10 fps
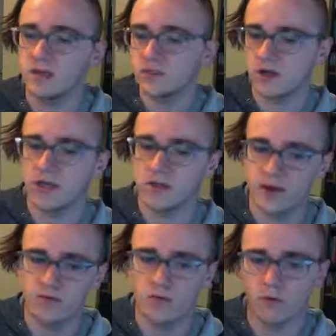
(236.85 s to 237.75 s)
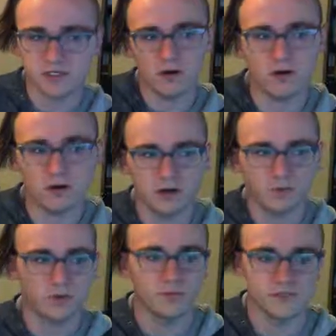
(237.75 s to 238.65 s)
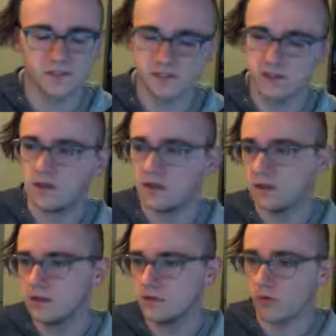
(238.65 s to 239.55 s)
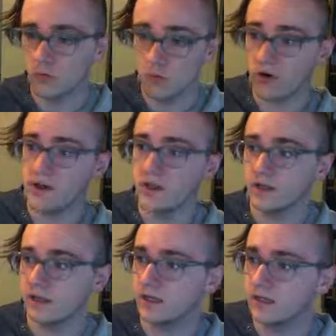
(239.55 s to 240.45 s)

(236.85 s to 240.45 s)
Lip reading: talking about what was hard, what was rewarding, what